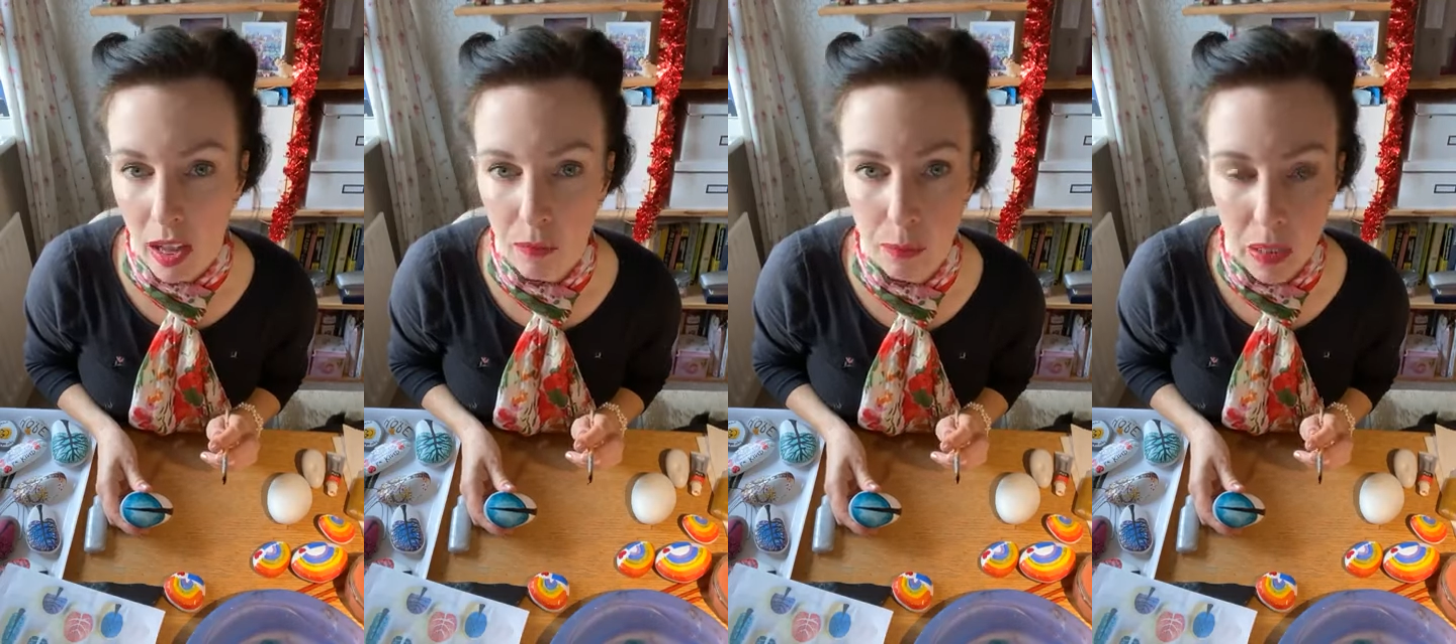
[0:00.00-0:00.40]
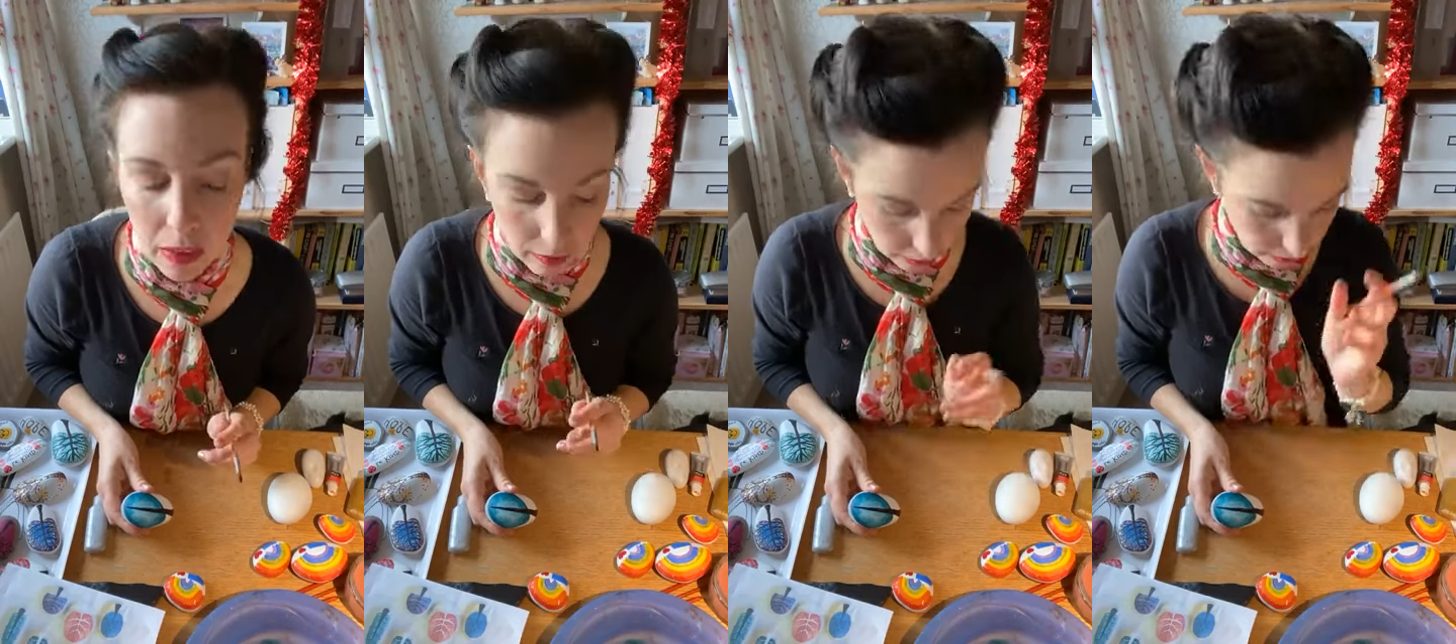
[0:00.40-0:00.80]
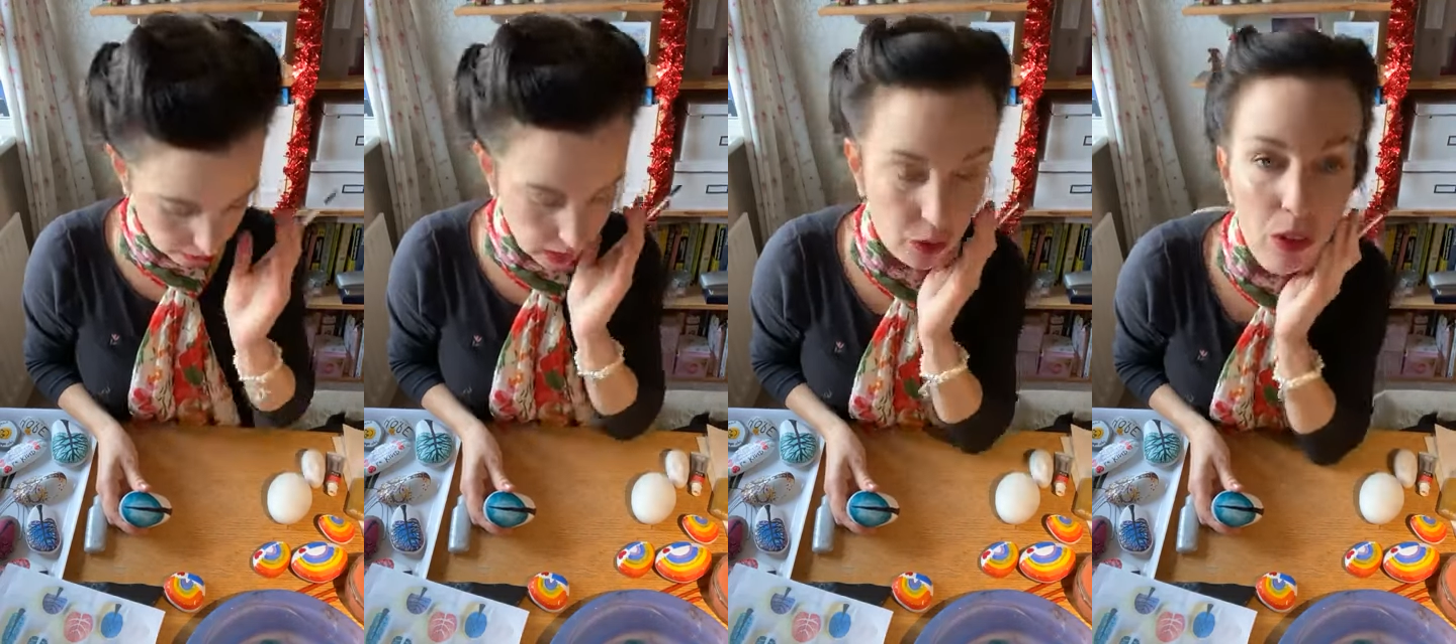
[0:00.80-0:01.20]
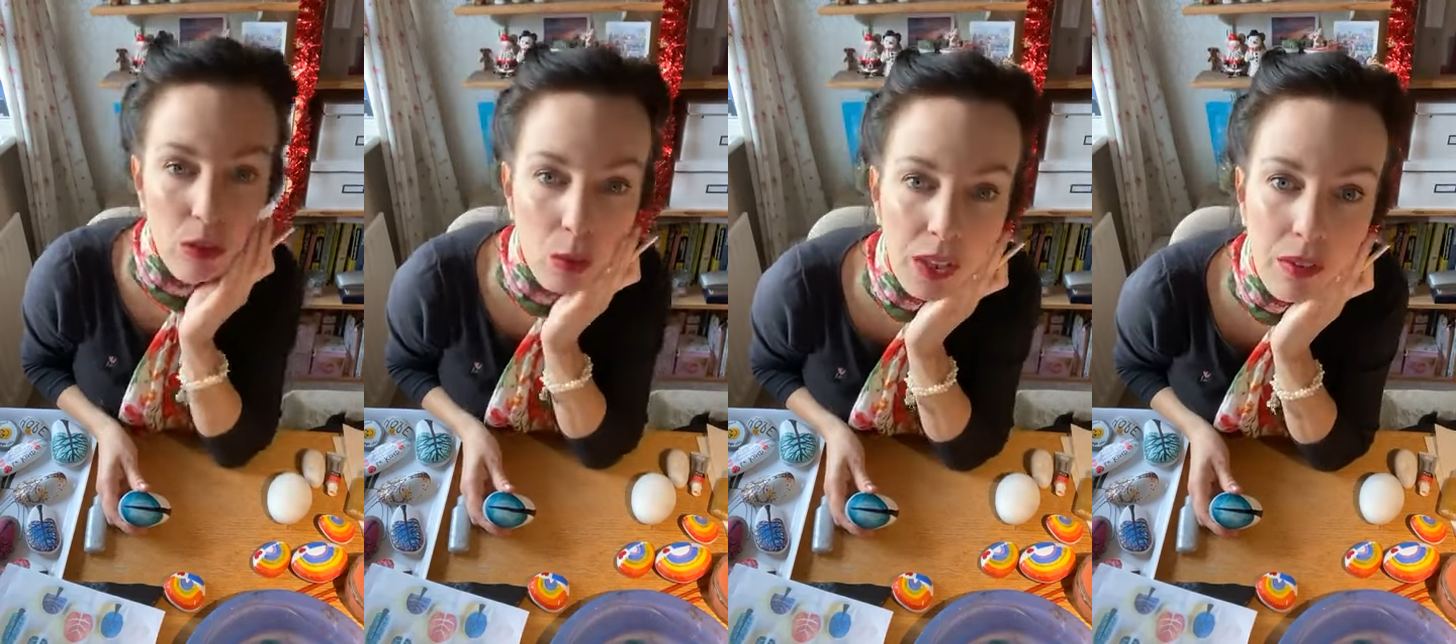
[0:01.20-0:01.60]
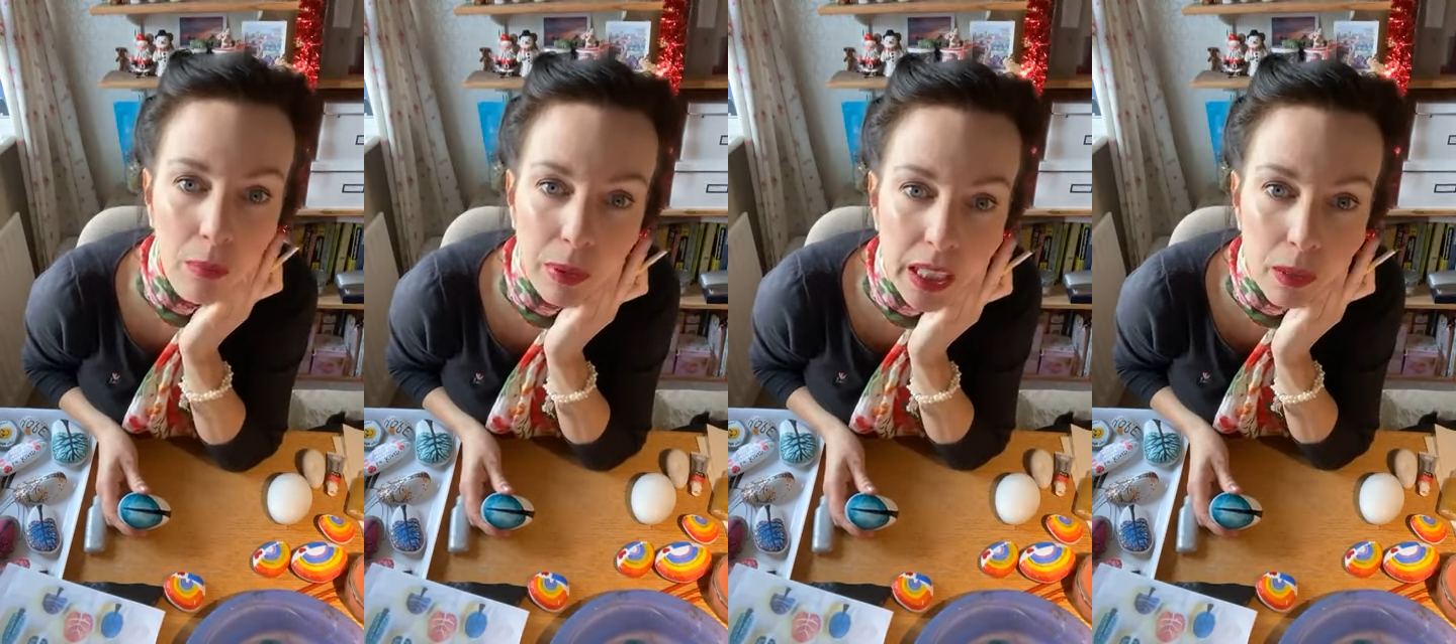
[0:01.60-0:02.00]
I don't know whether
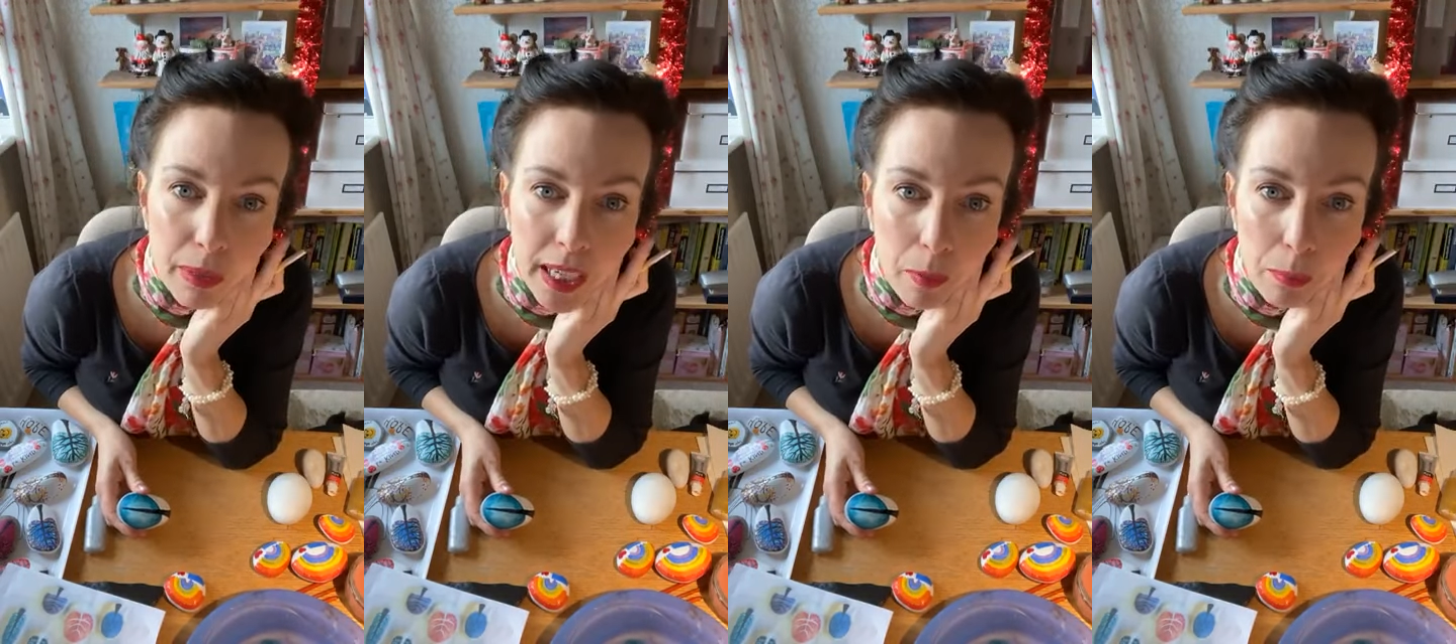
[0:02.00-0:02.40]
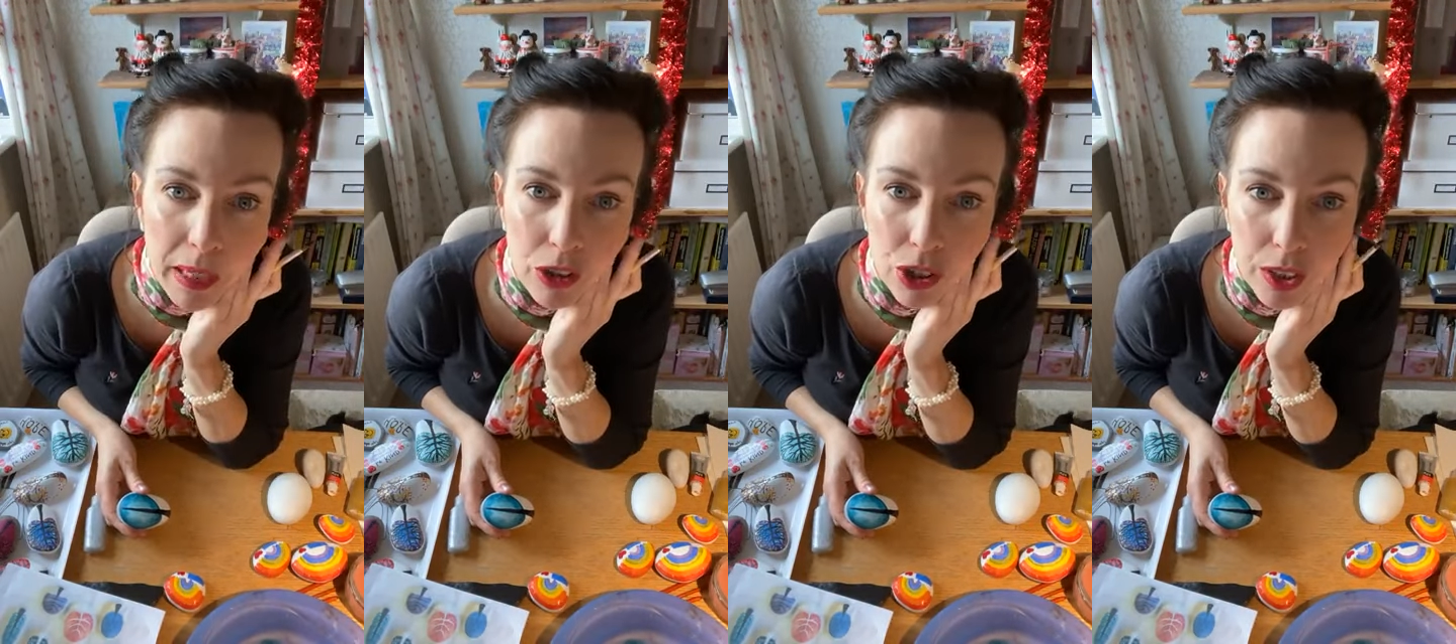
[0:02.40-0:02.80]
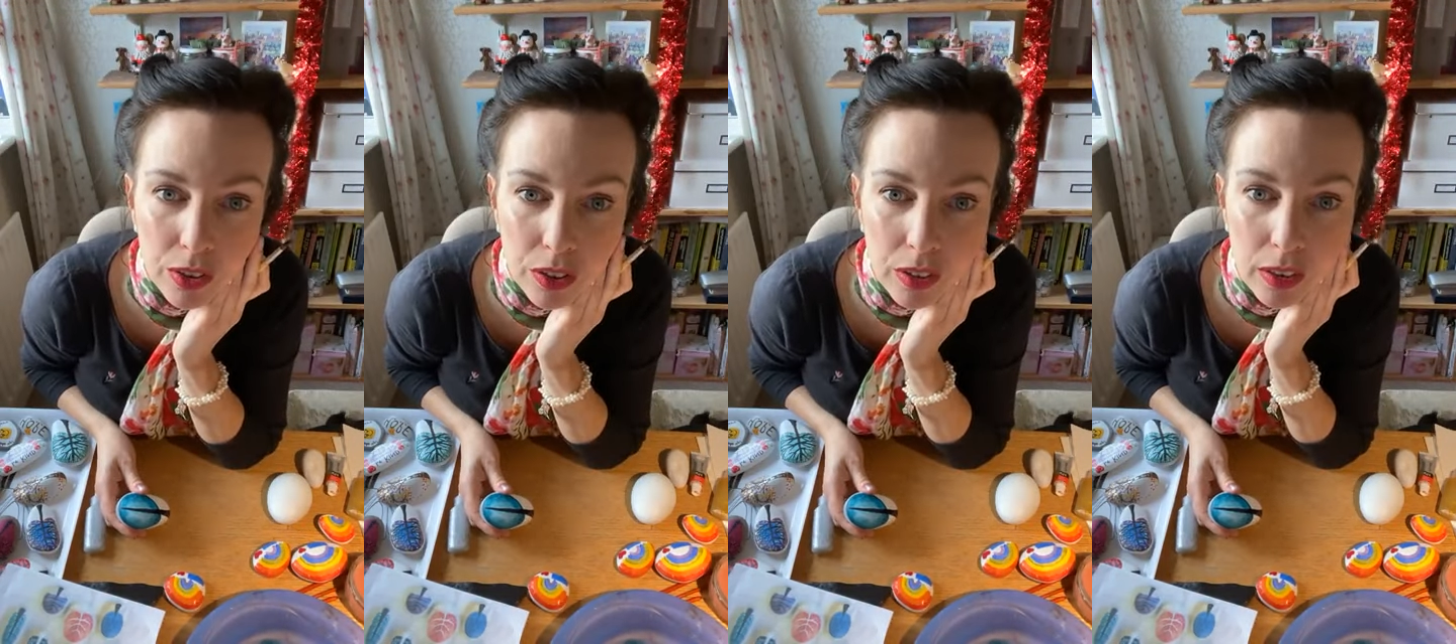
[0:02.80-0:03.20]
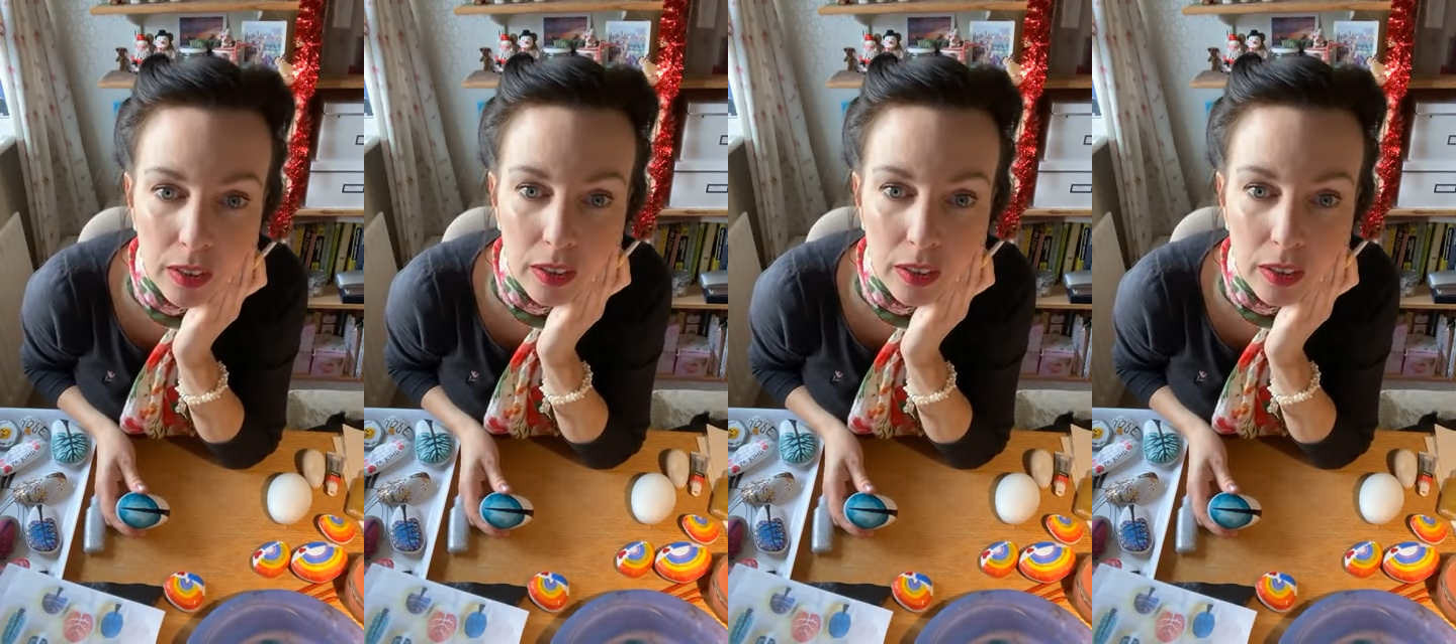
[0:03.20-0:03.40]
I'm being a bit ambitious,